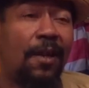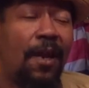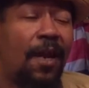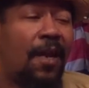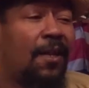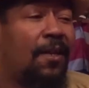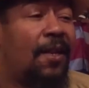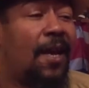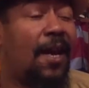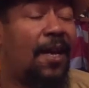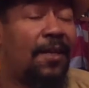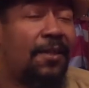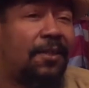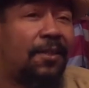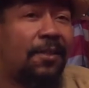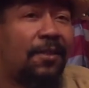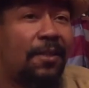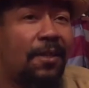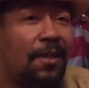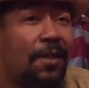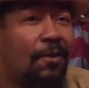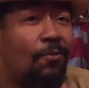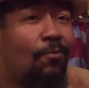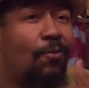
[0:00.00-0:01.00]
And that's
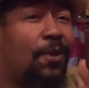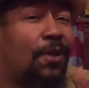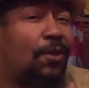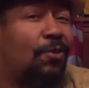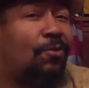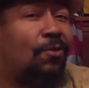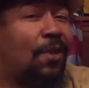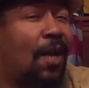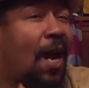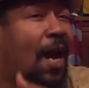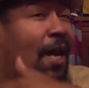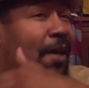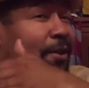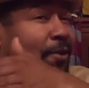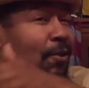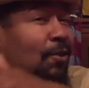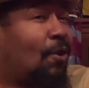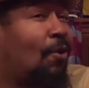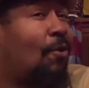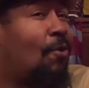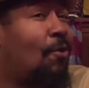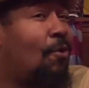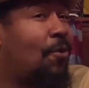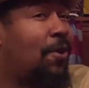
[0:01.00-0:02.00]
when you're not
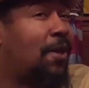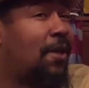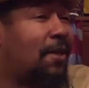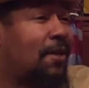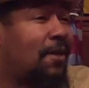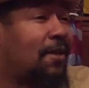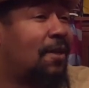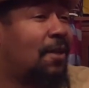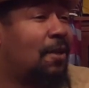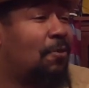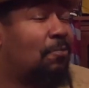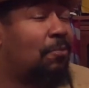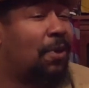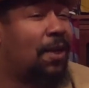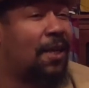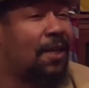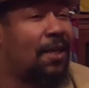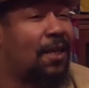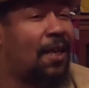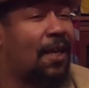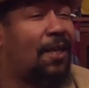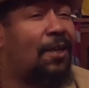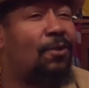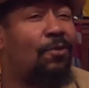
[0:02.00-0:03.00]
knowing,
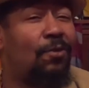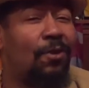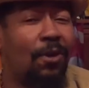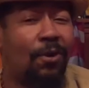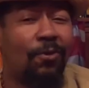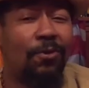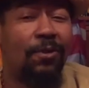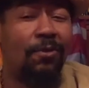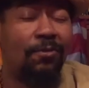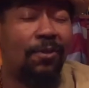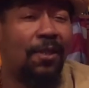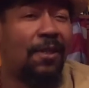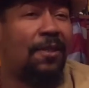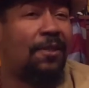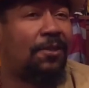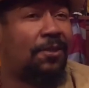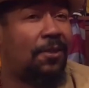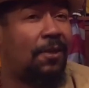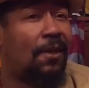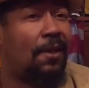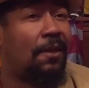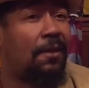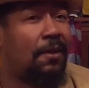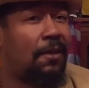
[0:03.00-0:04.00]
but yet you know you need
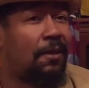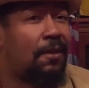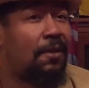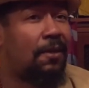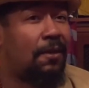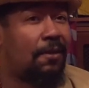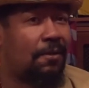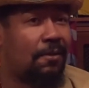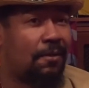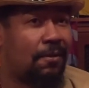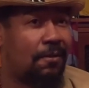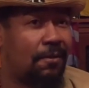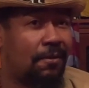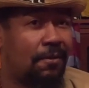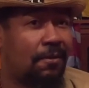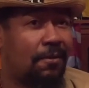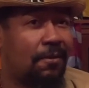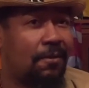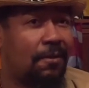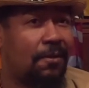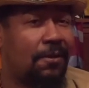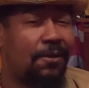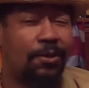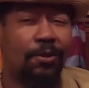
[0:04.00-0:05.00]
to link.
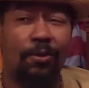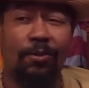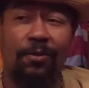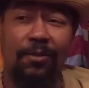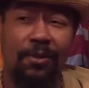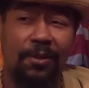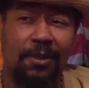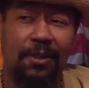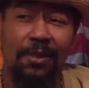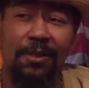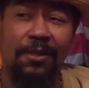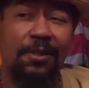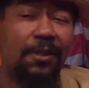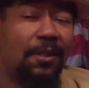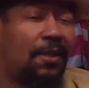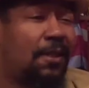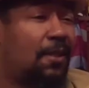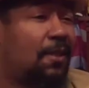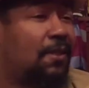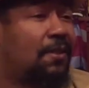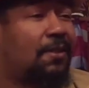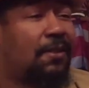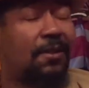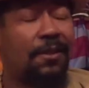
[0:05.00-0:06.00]
So since
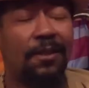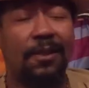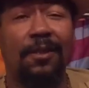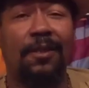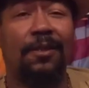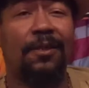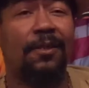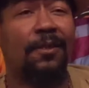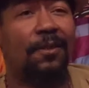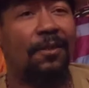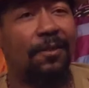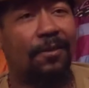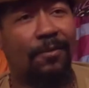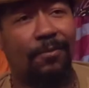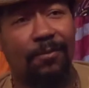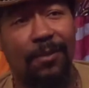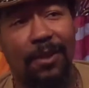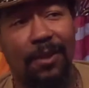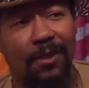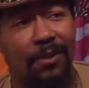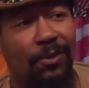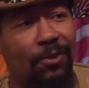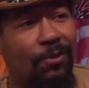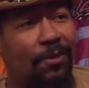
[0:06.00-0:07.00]
then, shit,
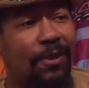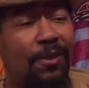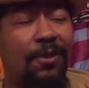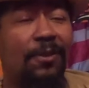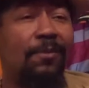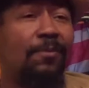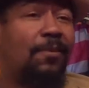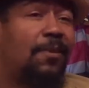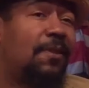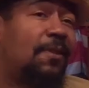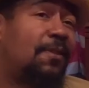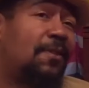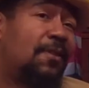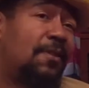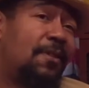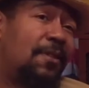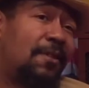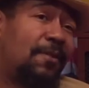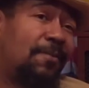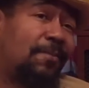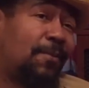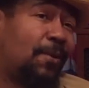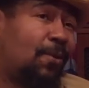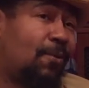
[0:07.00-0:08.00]
me and Georgia, we done
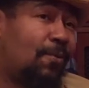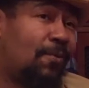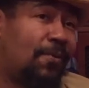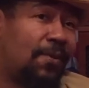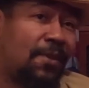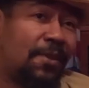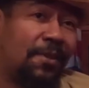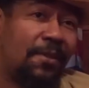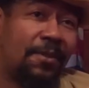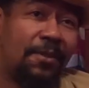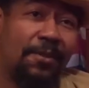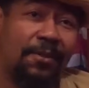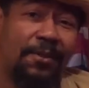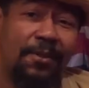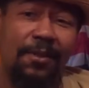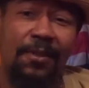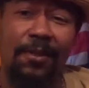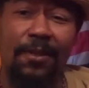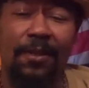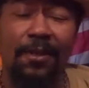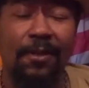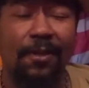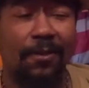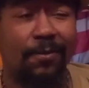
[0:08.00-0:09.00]
did movies.
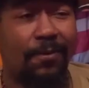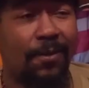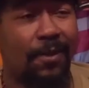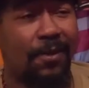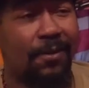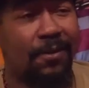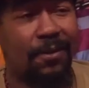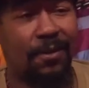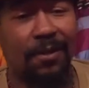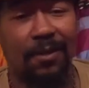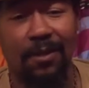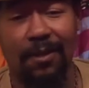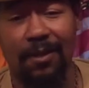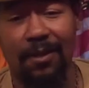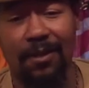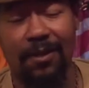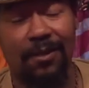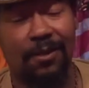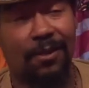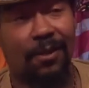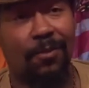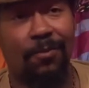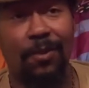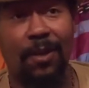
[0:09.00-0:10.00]
We done did
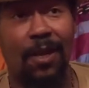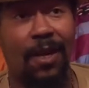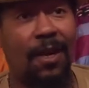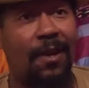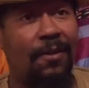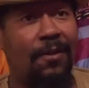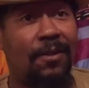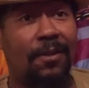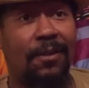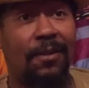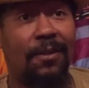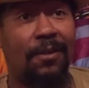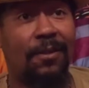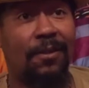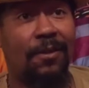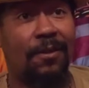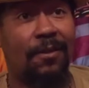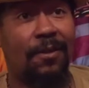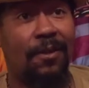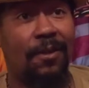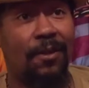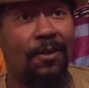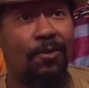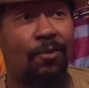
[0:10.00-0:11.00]
some of everything.
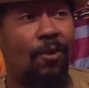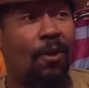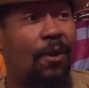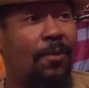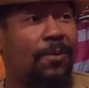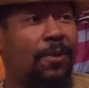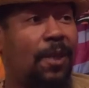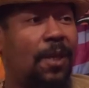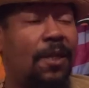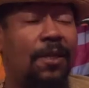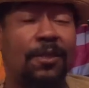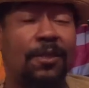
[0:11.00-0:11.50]
You know what I'm saying?